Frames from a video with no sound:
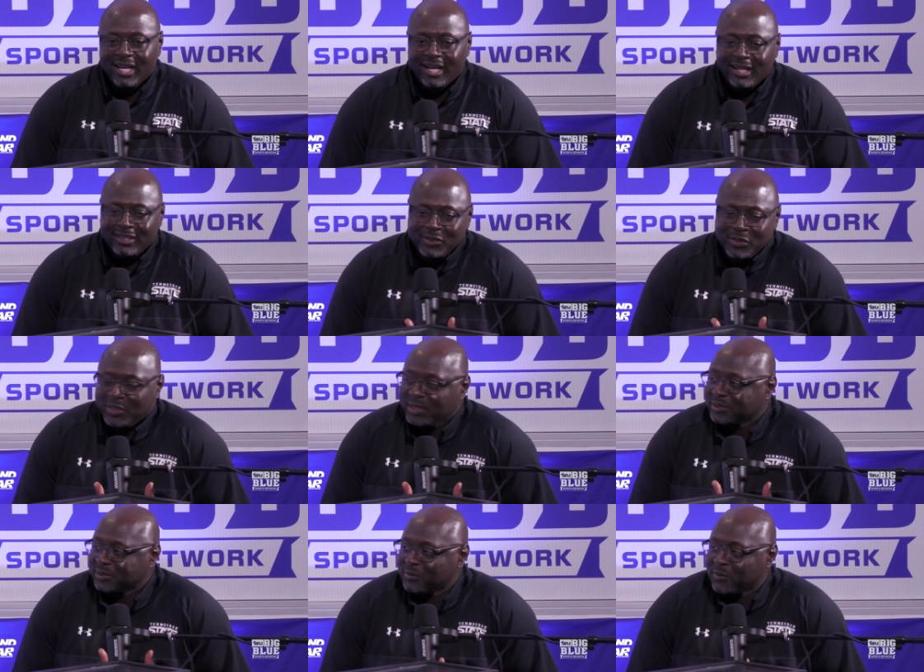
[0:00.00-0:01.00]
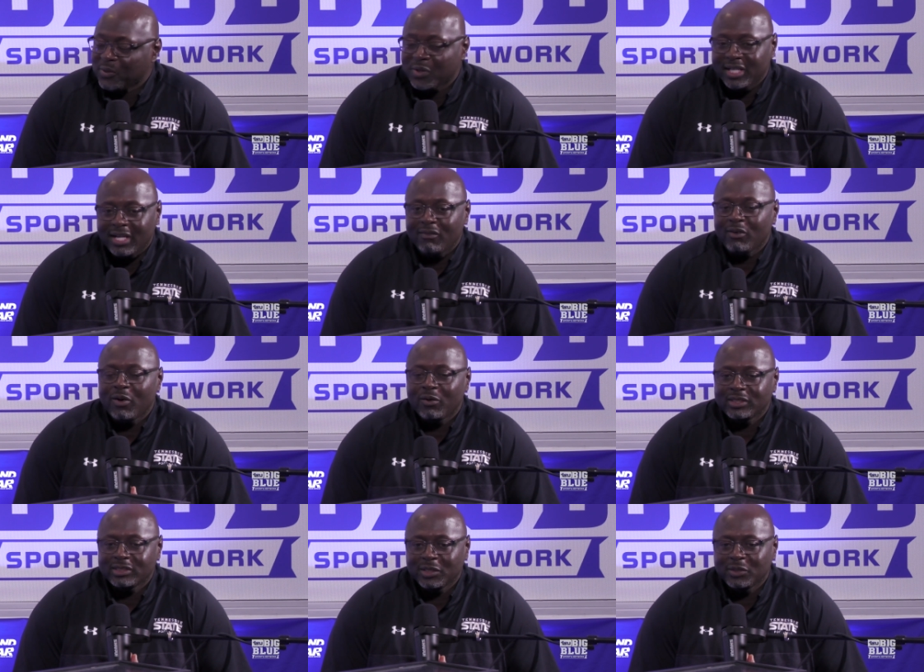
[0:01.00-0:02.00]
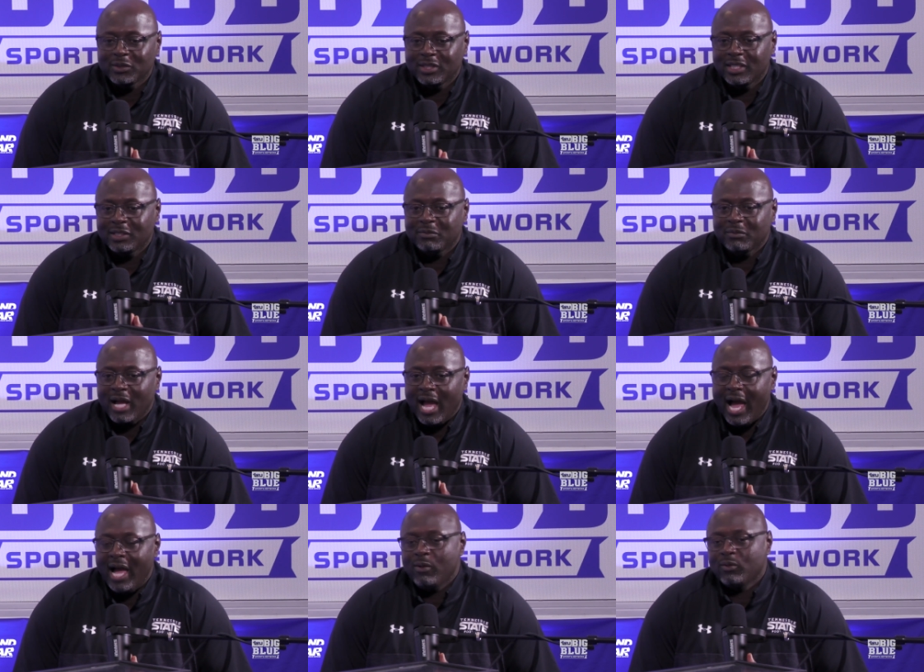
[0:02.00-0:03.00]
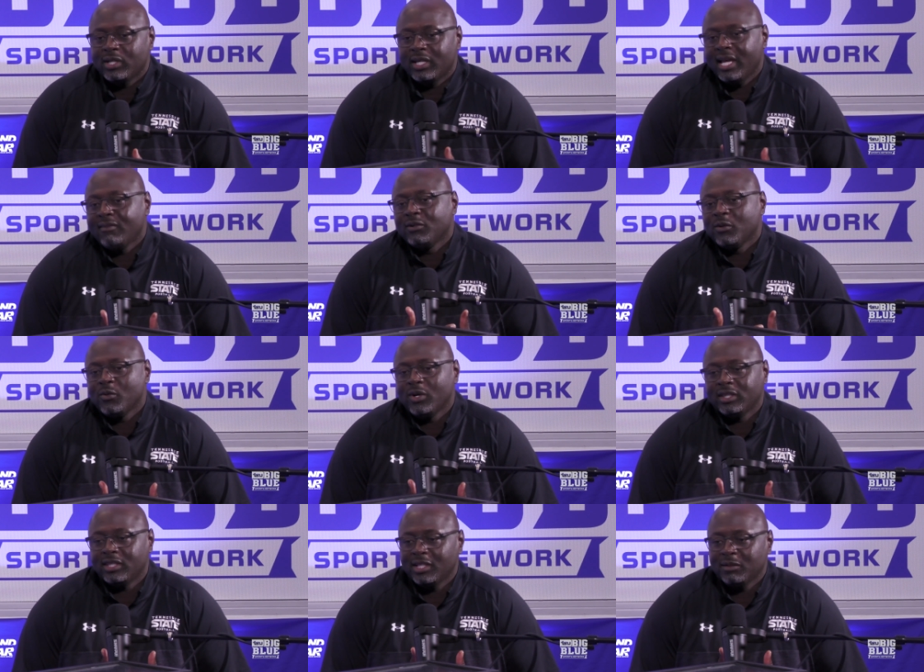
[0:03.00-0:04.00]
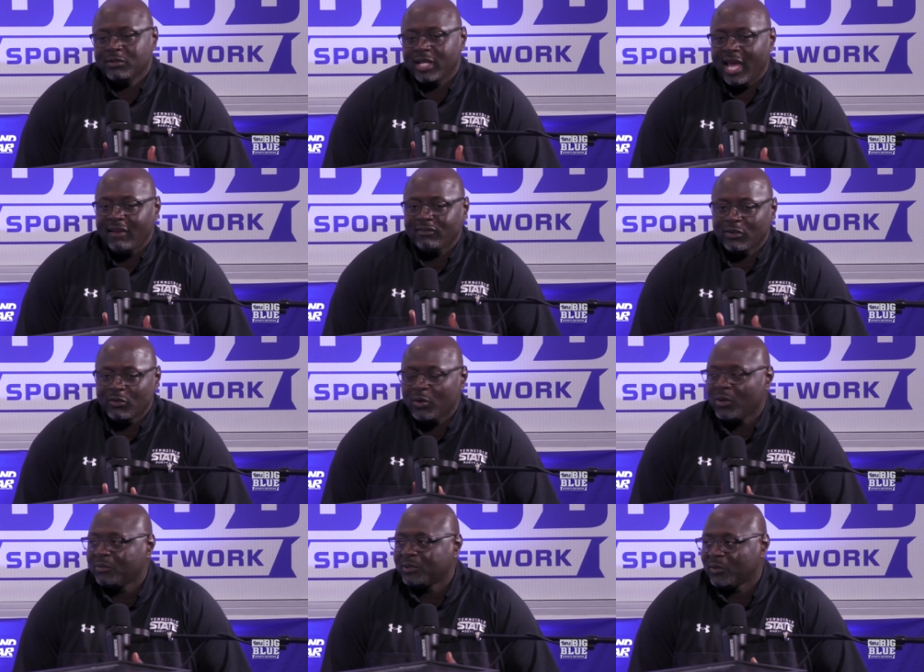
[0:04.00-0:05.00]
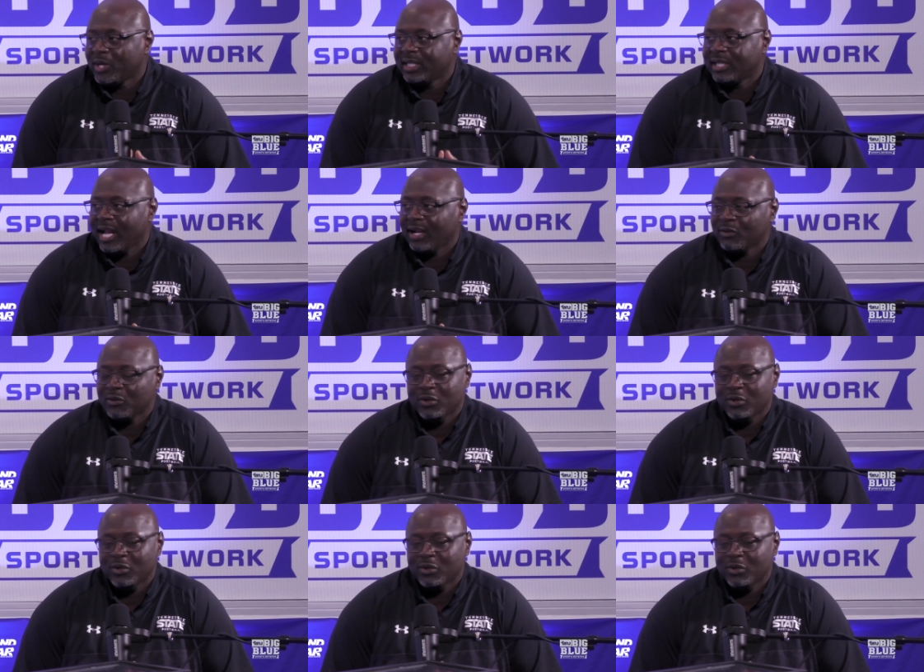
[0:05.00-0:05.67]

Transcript: uh, two girls and a boy, and I've always told them I would never want them to have to grow up the way that I mm.